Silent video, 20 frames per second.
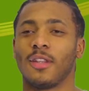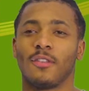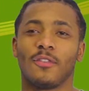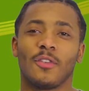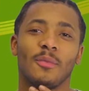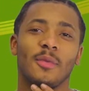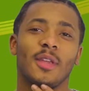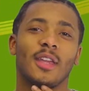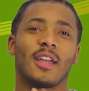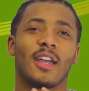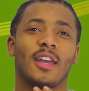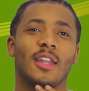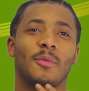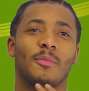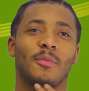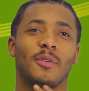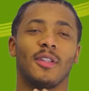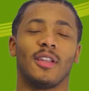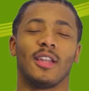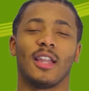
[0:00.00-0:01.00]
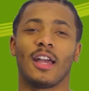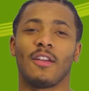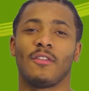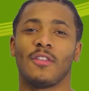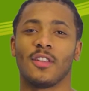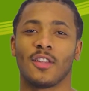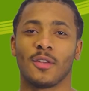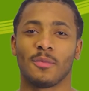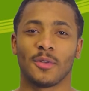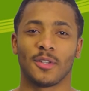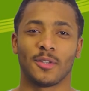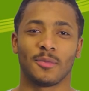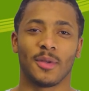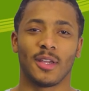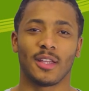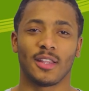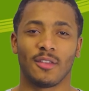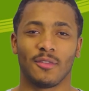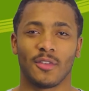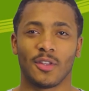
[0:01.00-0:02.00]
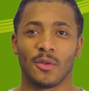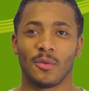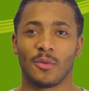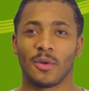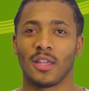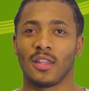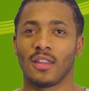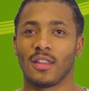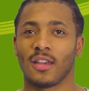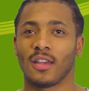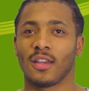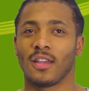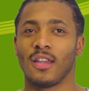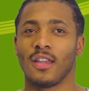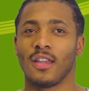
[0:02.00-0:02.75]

did for me, it kind of put life into perspective in a way that